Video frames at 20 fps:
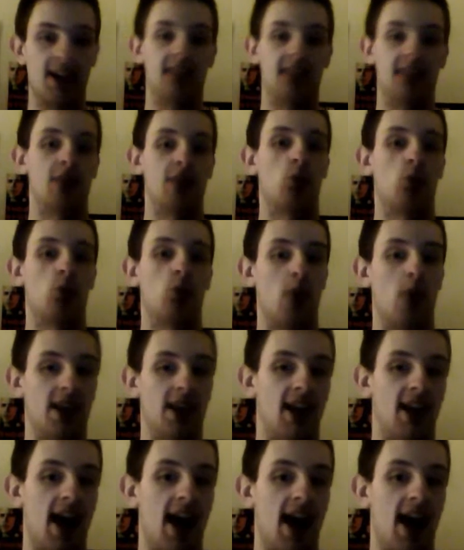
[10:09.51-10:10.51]
They will win
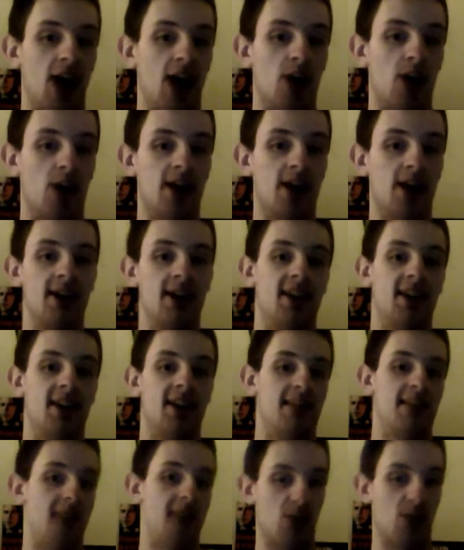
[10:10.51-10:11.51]
in Iowa.
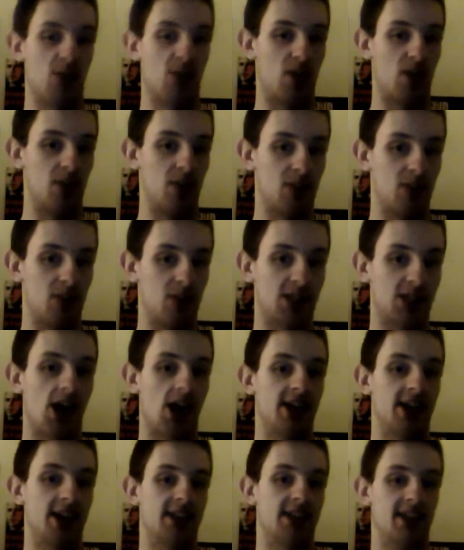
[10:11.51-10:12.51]
They might win in
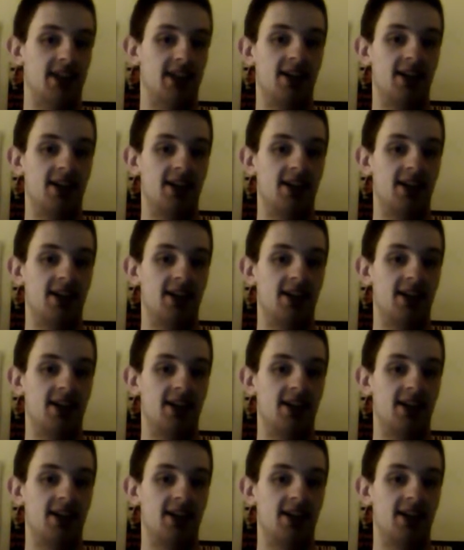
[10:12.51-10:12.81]
Wisconsin.